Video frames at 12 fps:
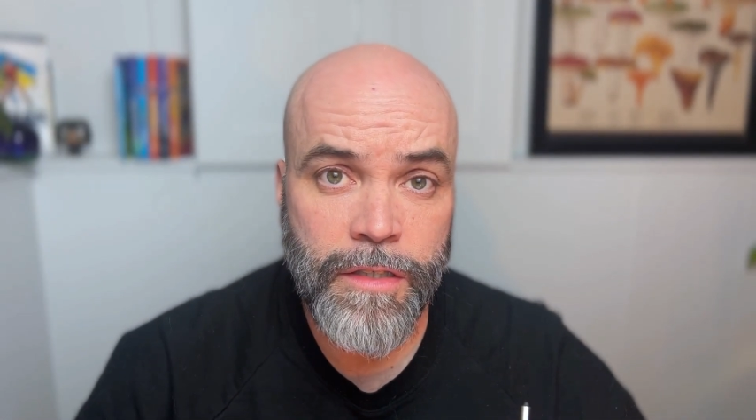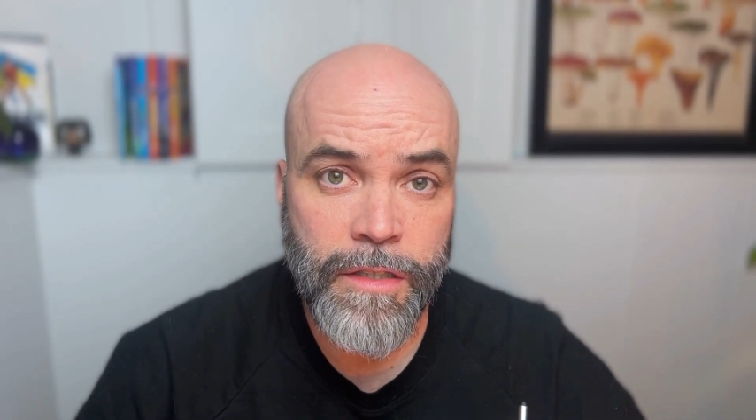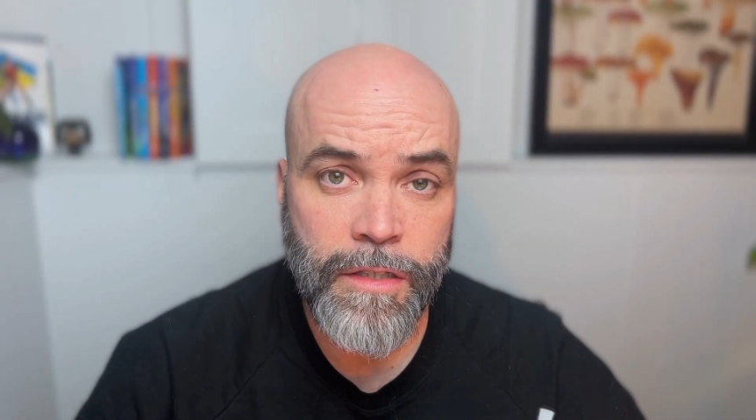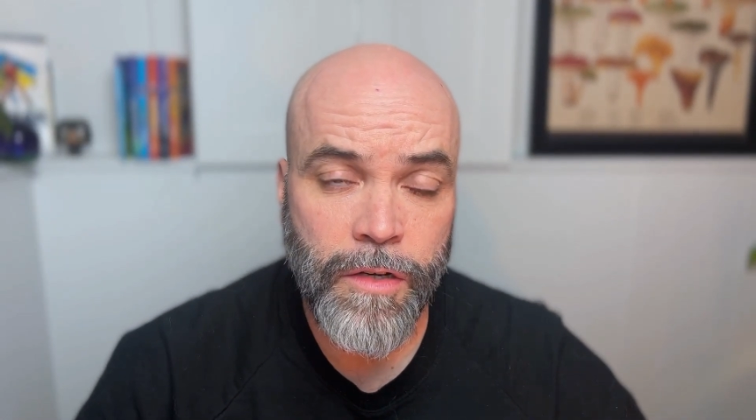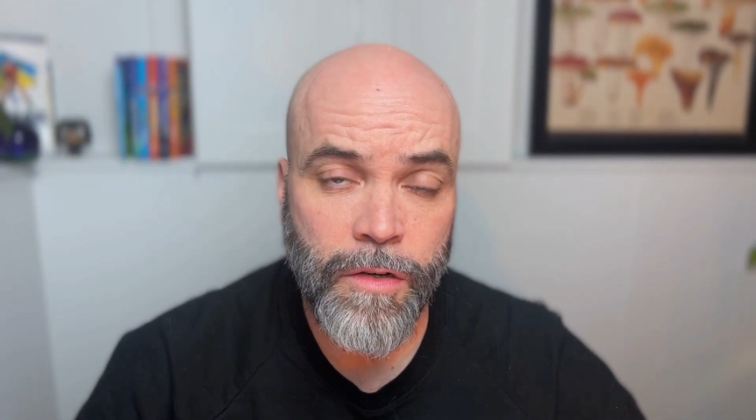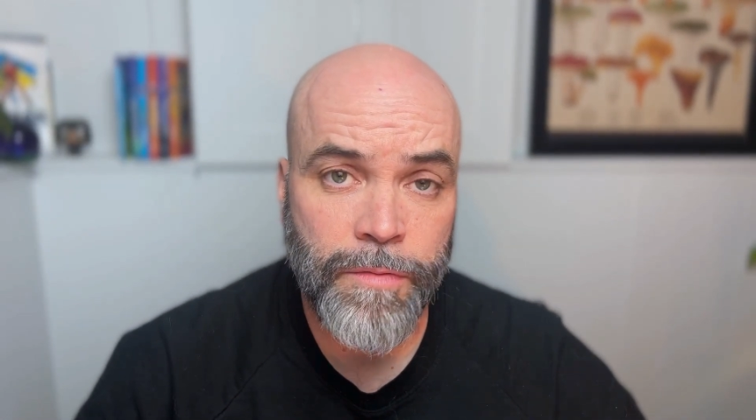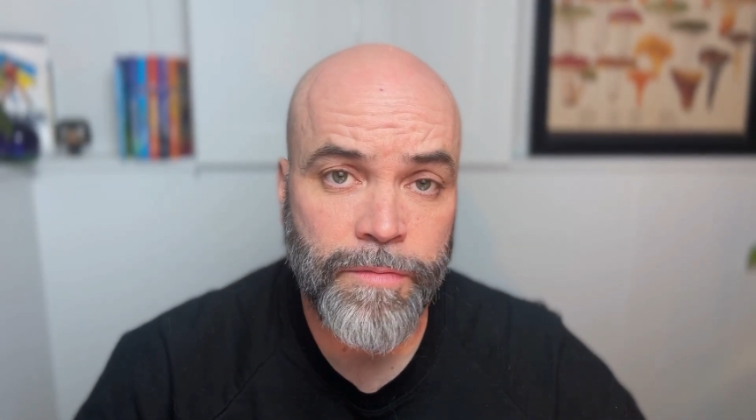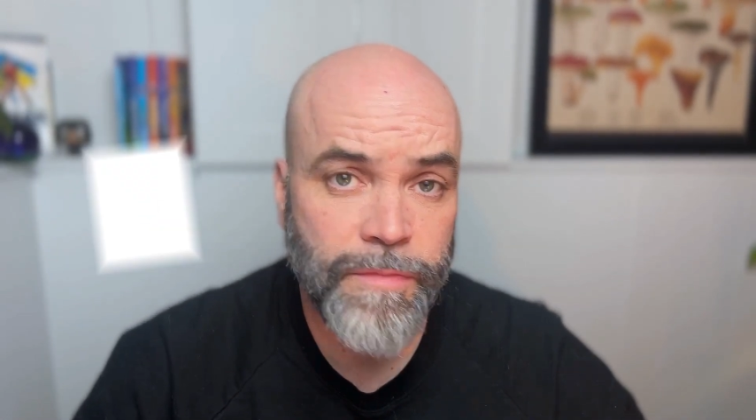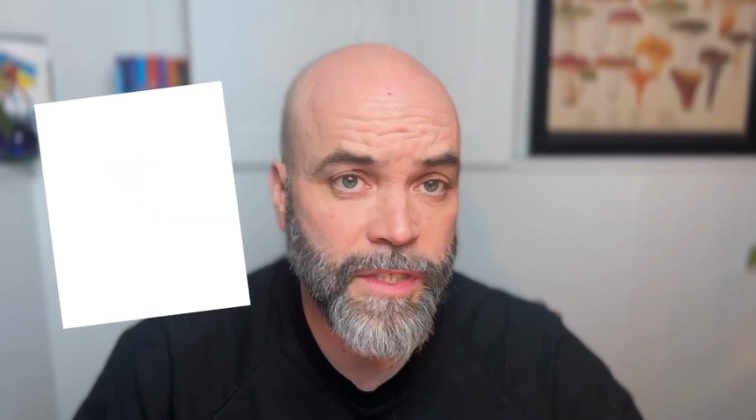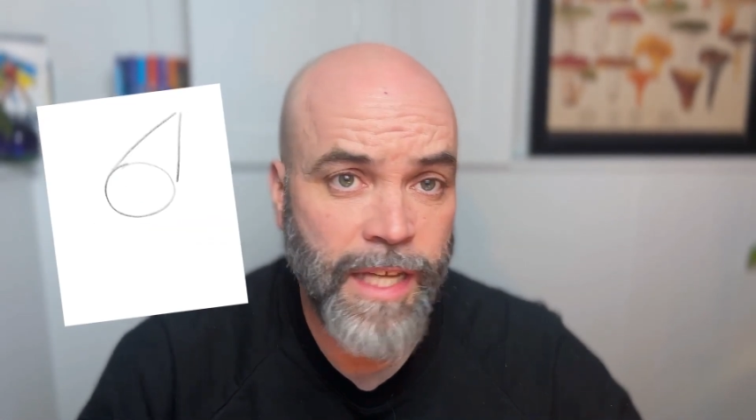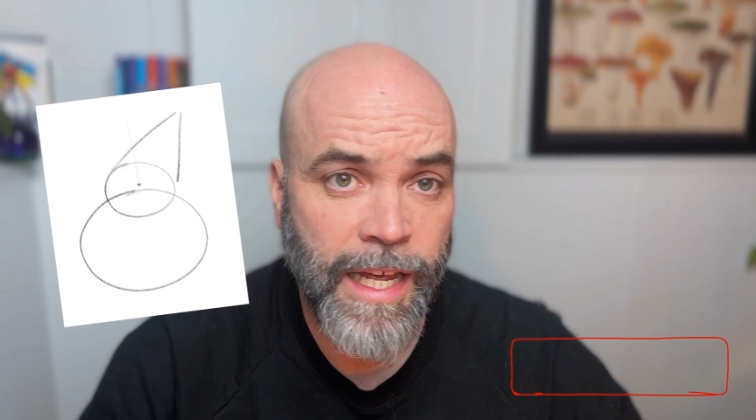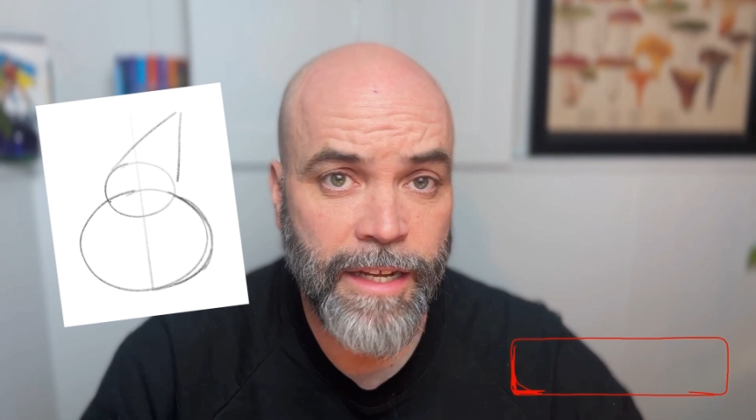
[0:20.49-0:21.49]
So
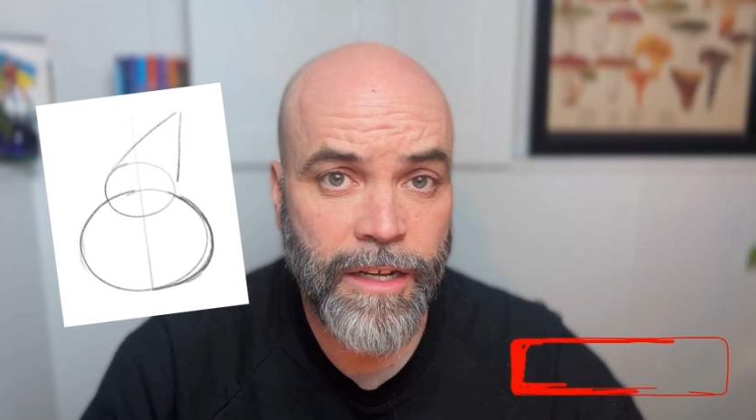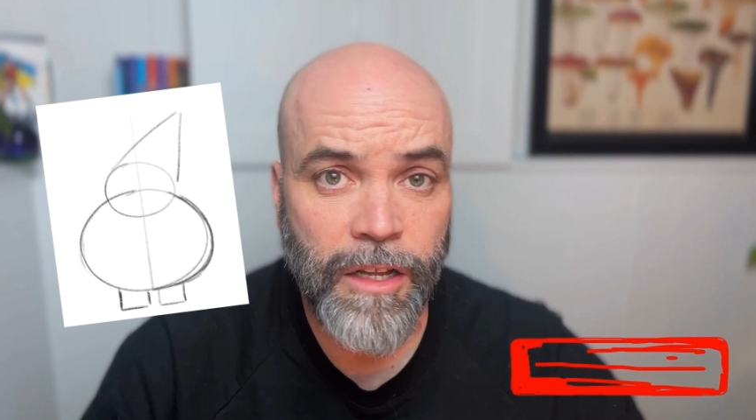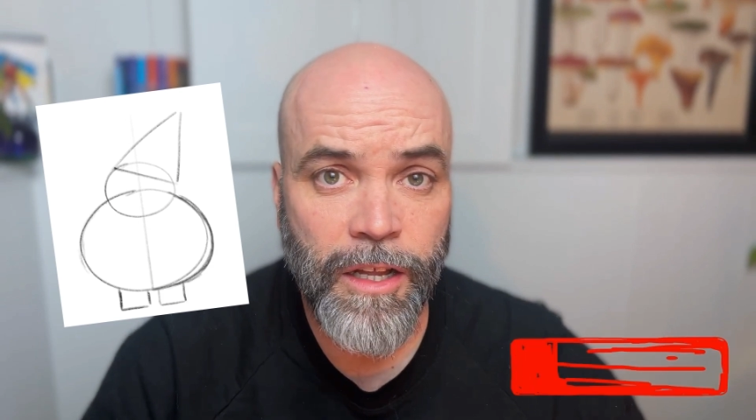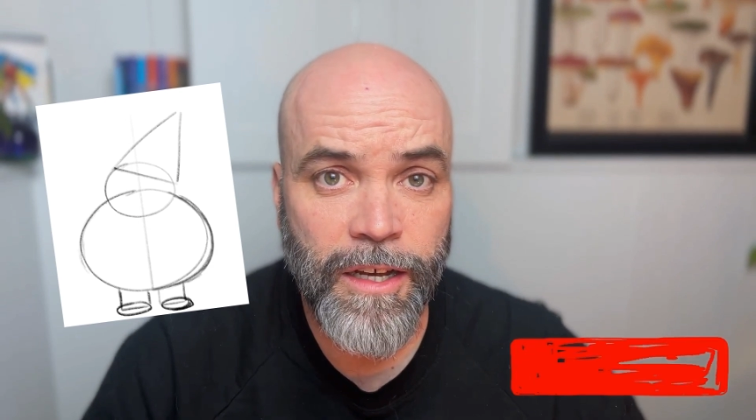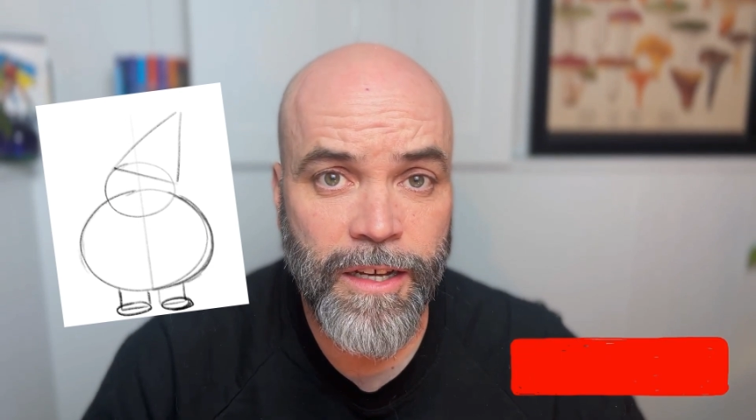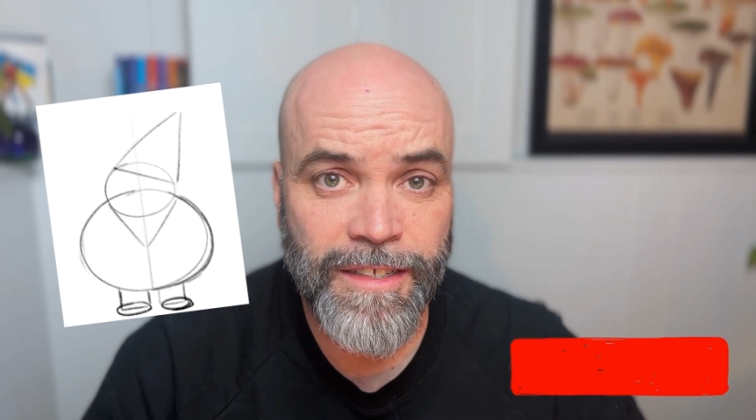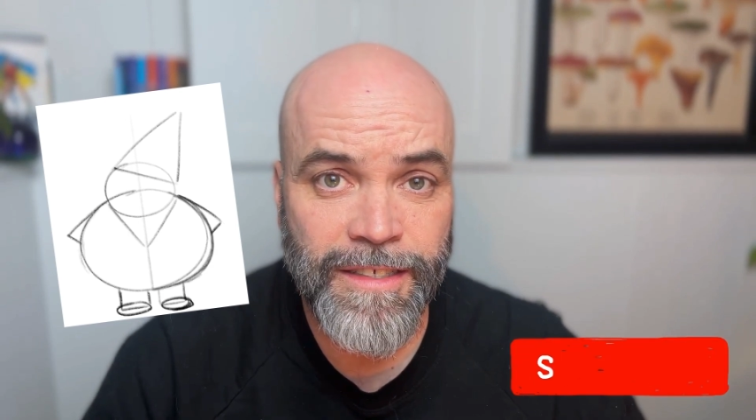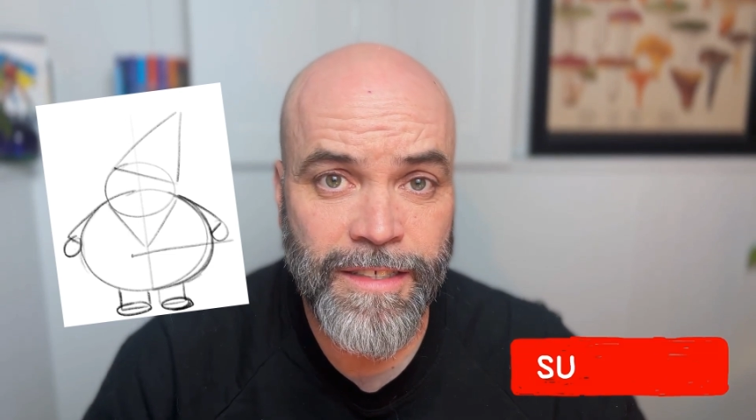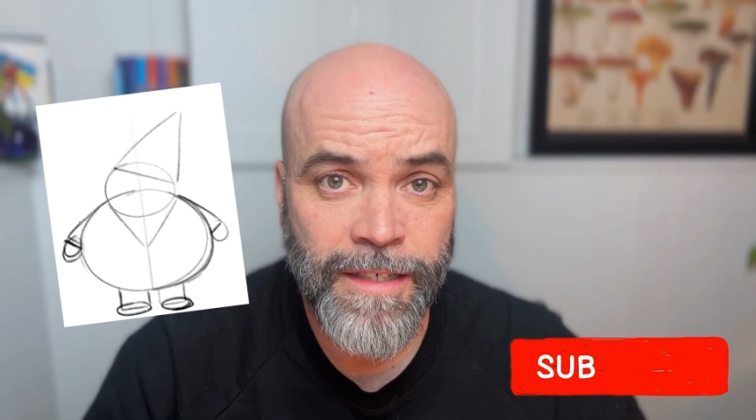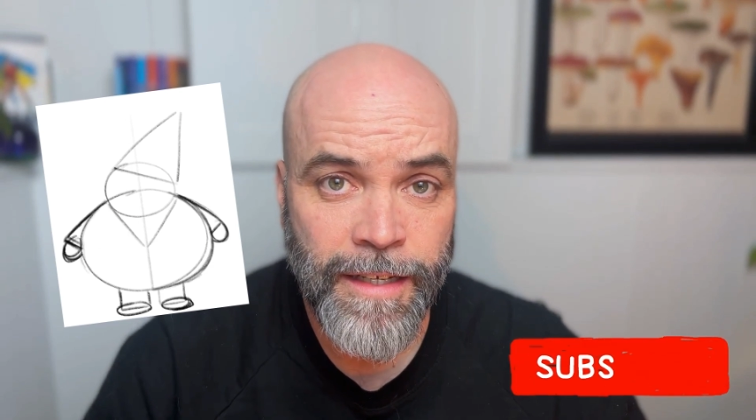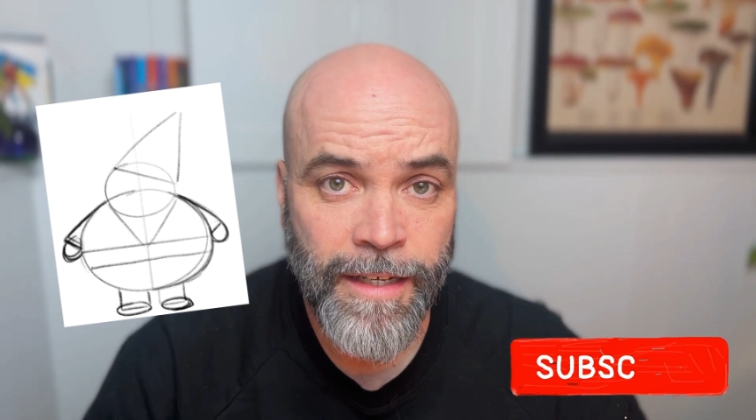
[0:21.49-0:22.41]
Santa Claus,